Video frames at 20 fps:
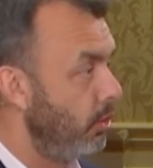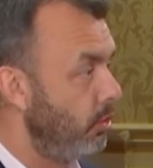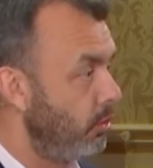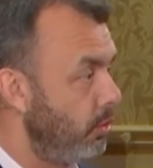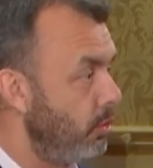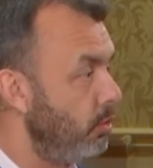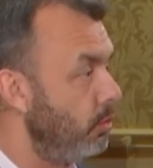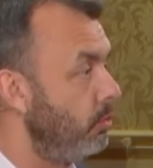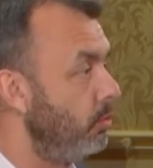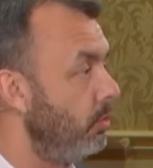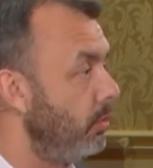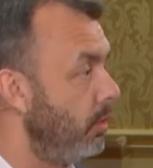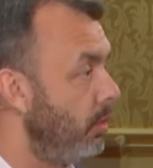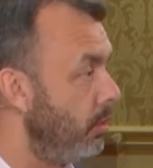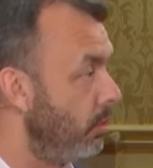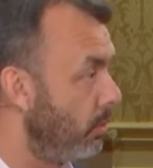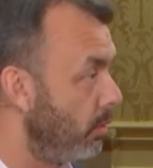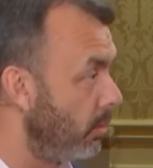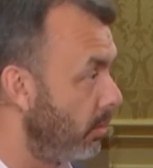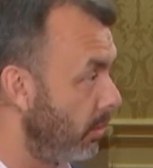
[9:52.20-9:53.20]
to
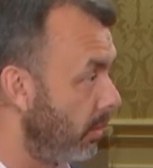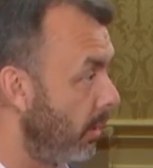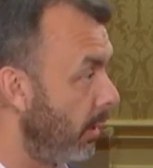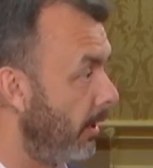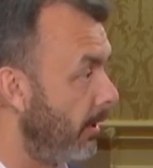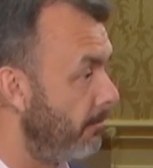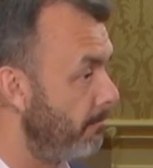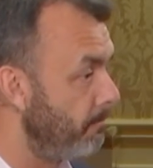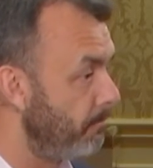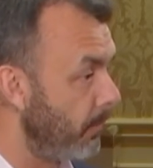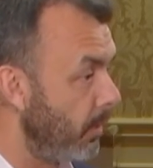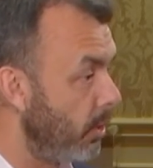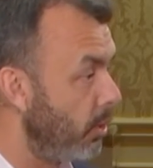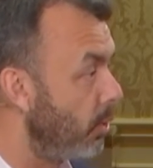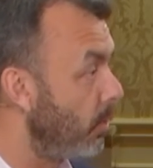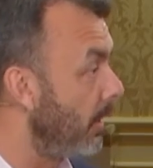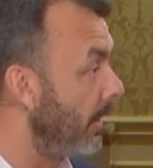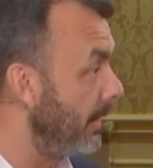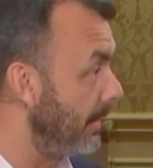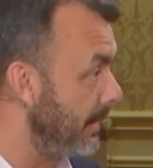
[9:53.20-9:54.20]
your
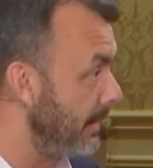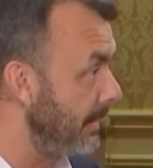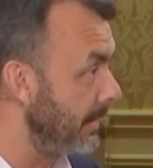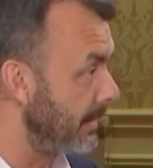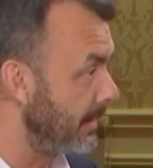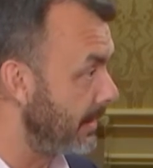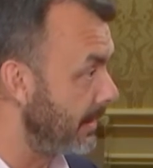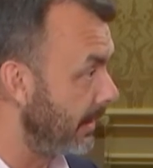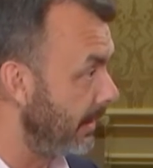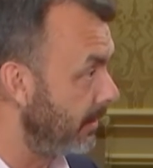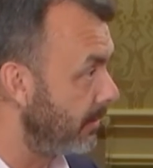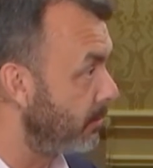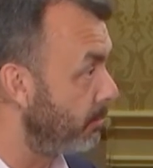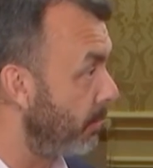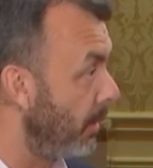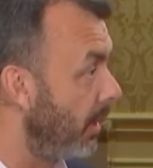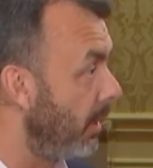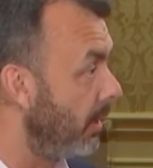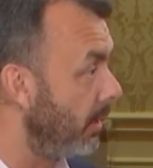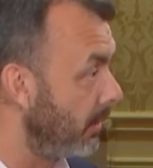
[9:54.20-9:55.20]
IT estate's
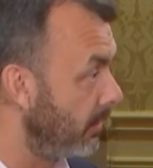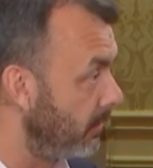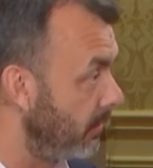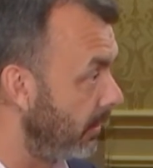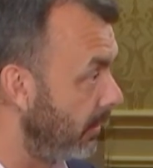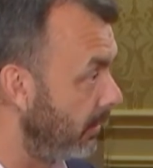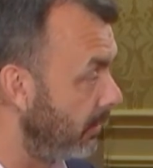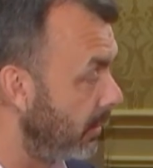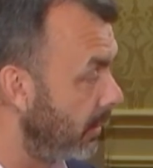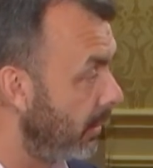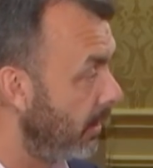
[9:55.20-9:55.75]
policies,